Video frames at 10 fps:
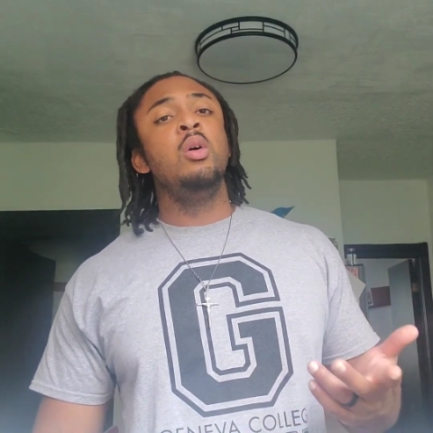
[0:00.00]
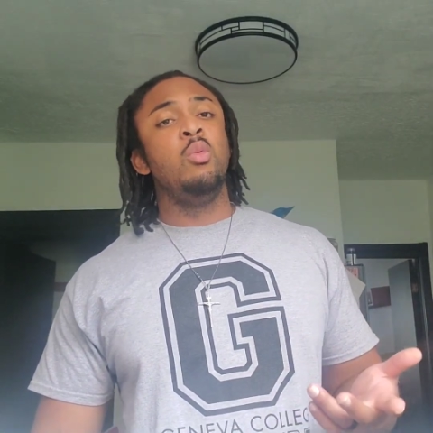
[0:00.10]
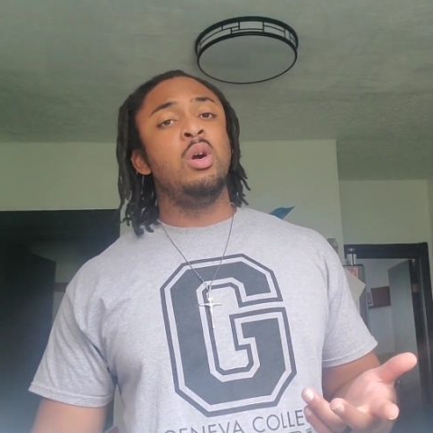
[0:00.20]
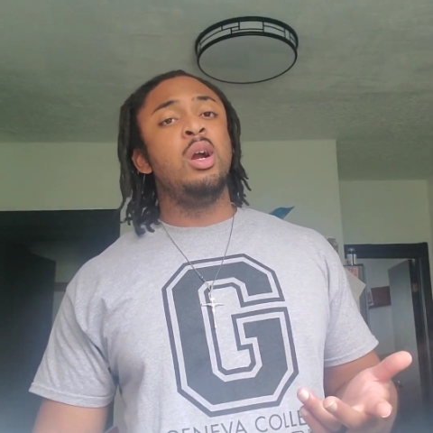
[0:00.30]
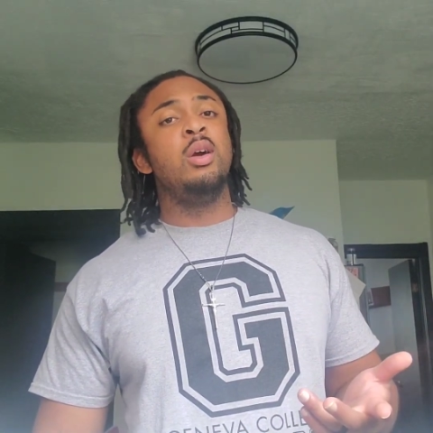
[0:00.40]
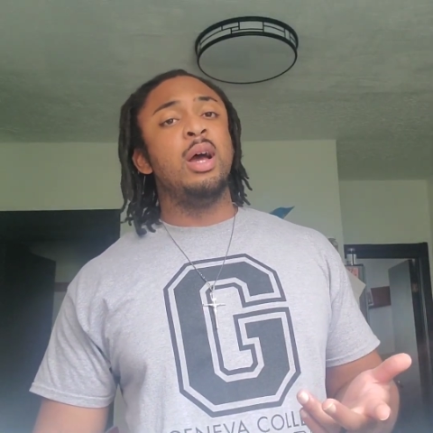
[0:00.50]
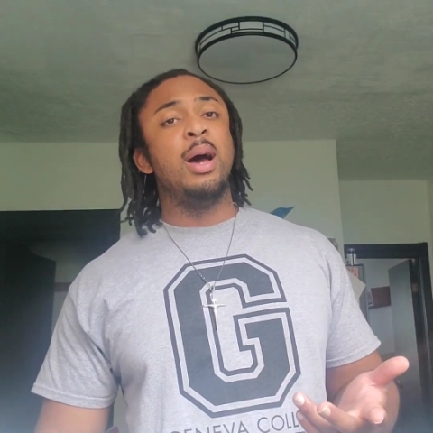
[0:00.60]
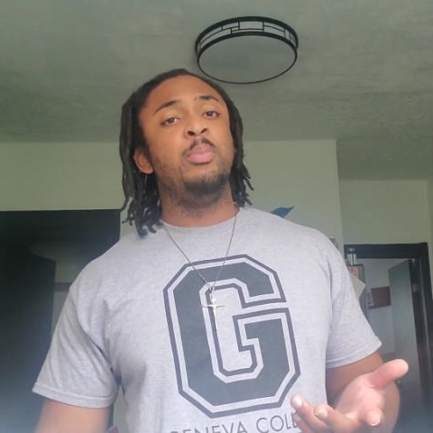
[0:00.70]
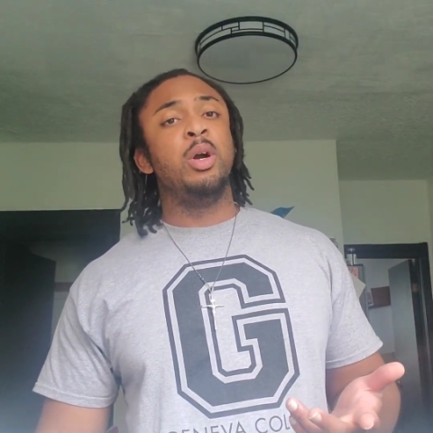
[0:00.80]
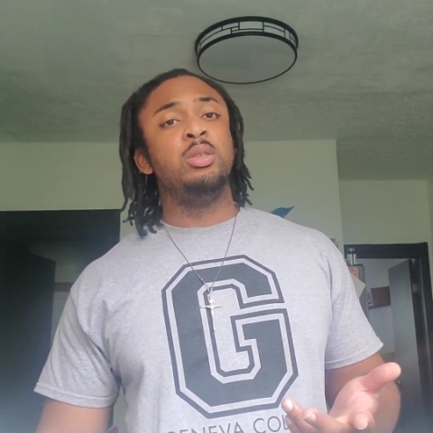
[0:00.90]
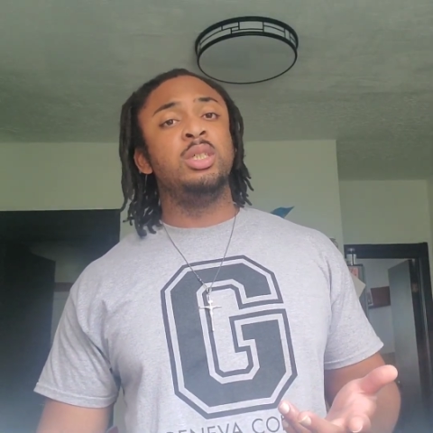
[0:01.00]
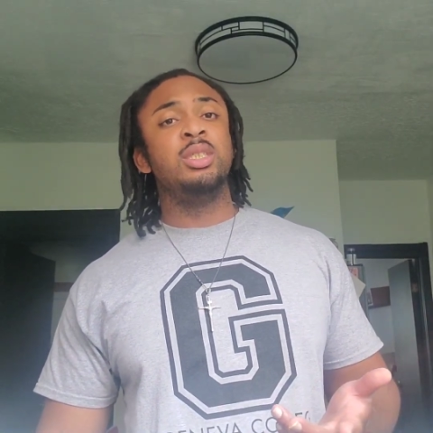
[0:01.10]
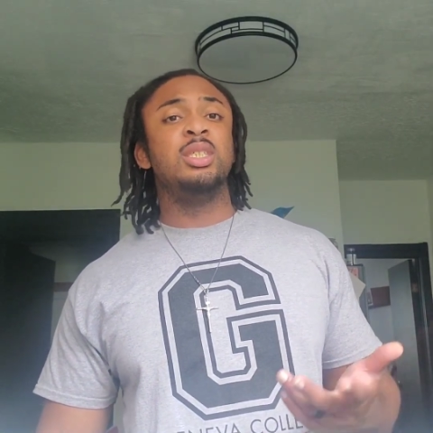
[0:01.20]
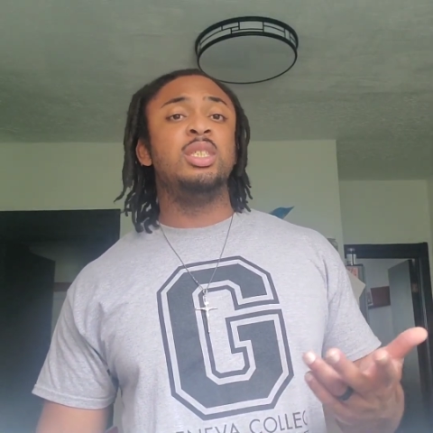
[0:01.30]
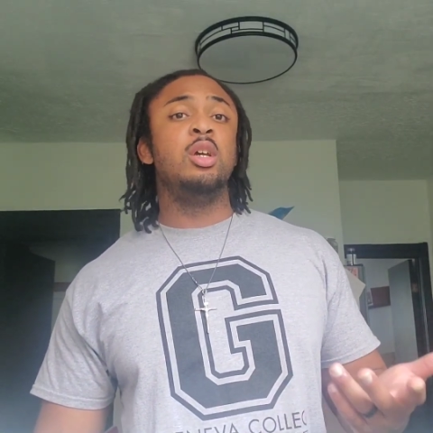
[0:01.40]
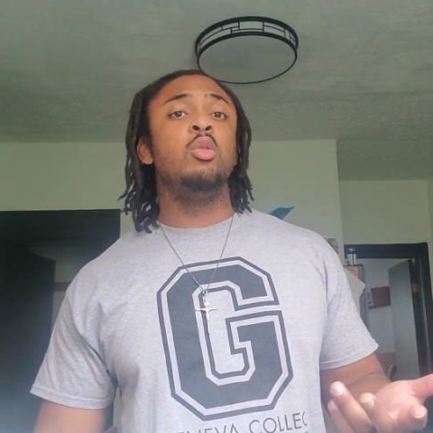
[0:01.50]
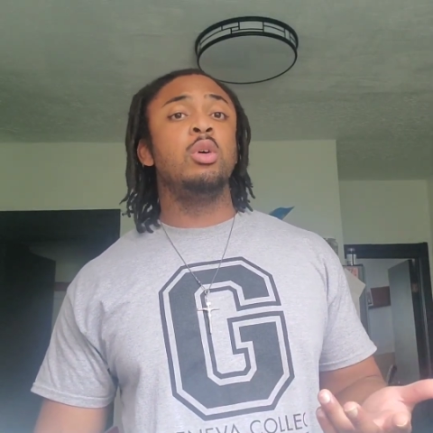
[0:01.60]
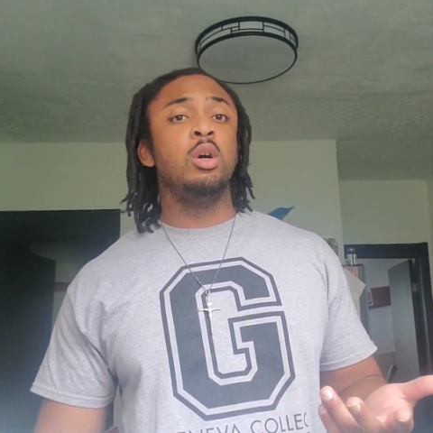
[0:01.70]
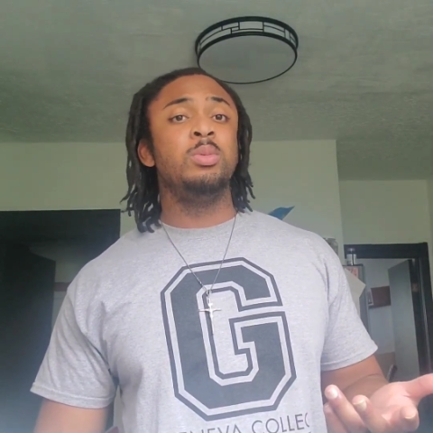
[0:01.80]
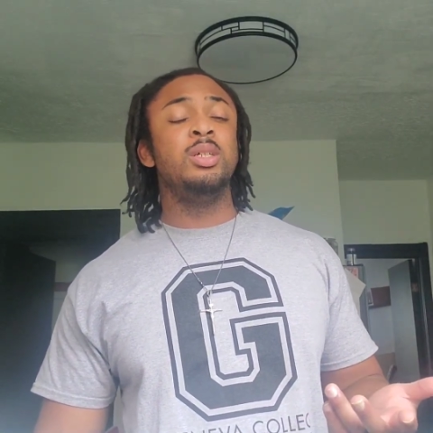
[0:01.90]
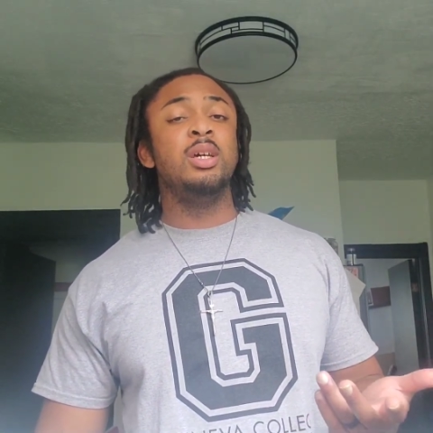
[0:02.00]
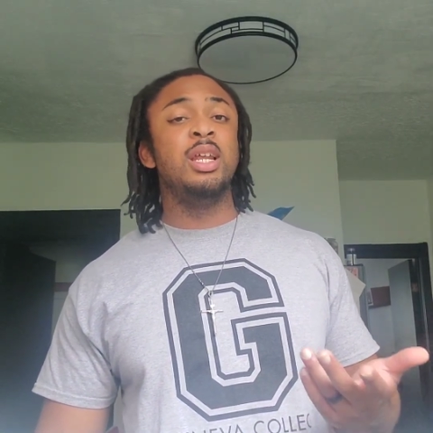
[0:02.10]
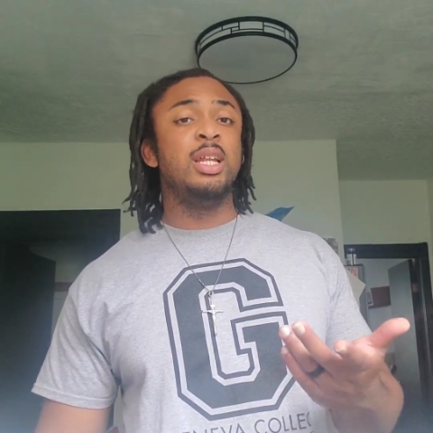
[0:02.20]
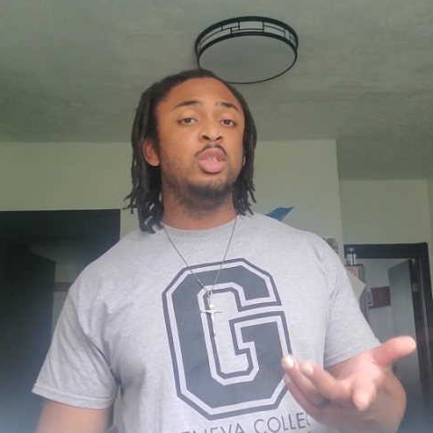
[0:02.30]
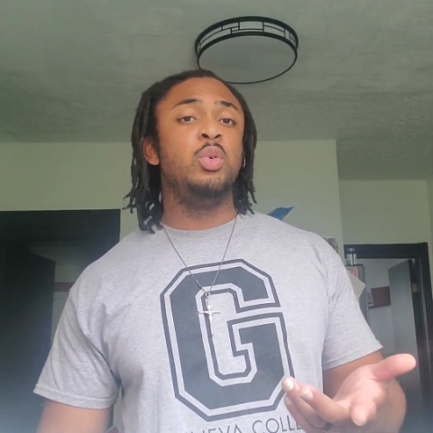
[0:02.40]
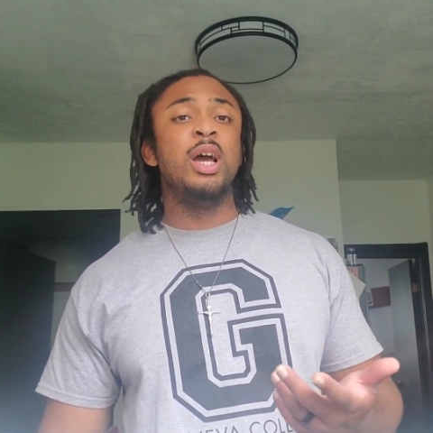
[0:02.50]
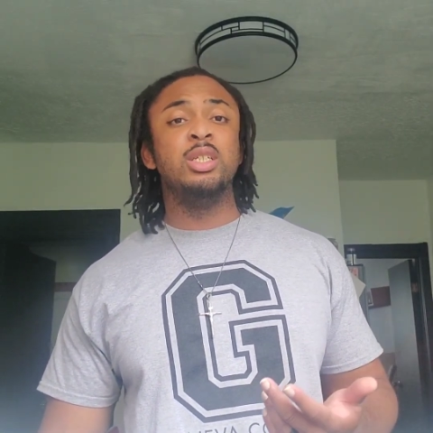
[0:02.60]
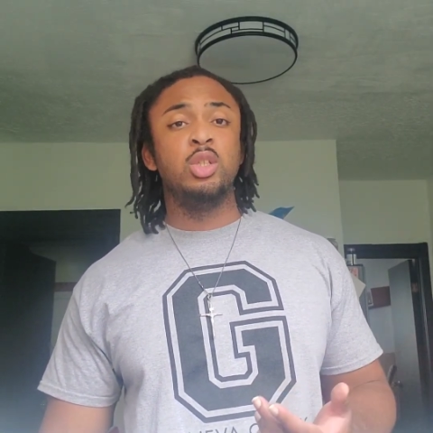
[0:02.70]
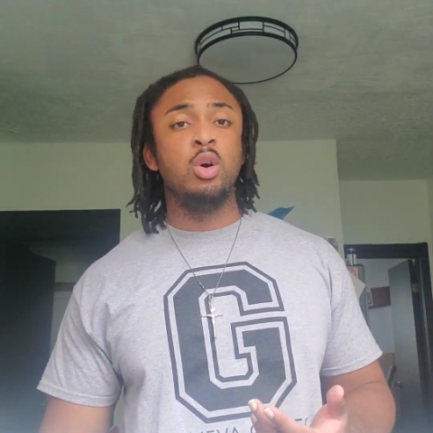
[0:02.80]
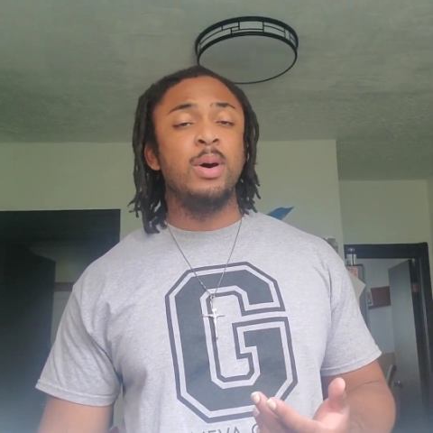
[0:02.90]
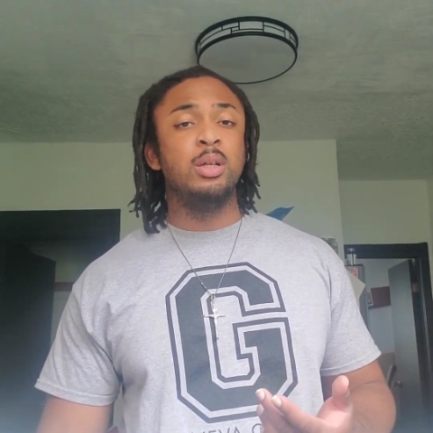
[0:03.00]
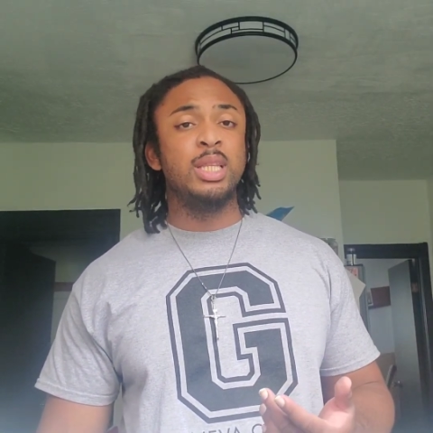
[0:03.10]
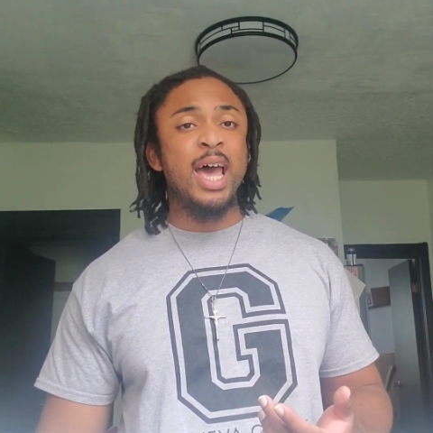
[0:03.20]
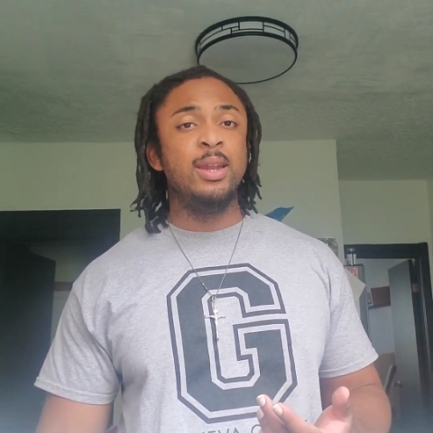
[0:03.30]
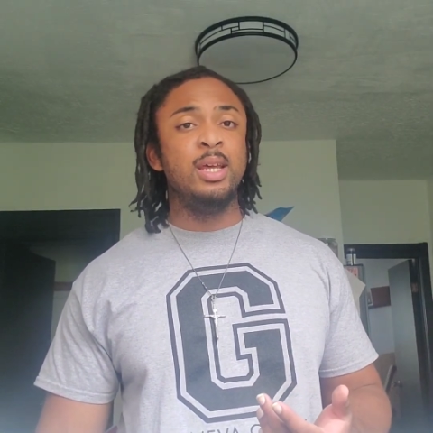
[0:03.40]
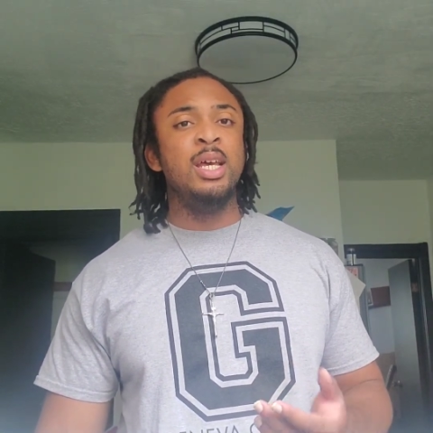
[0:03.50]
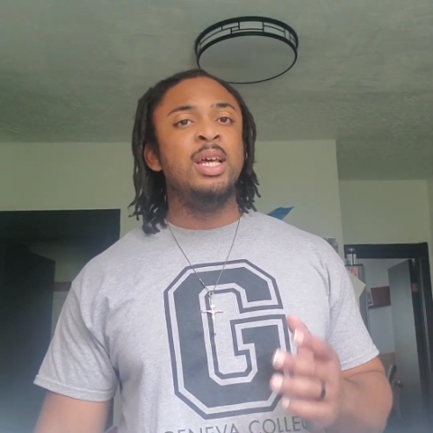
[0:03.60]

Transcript: where I purchased the single ropes, and I'll let you guys know about that.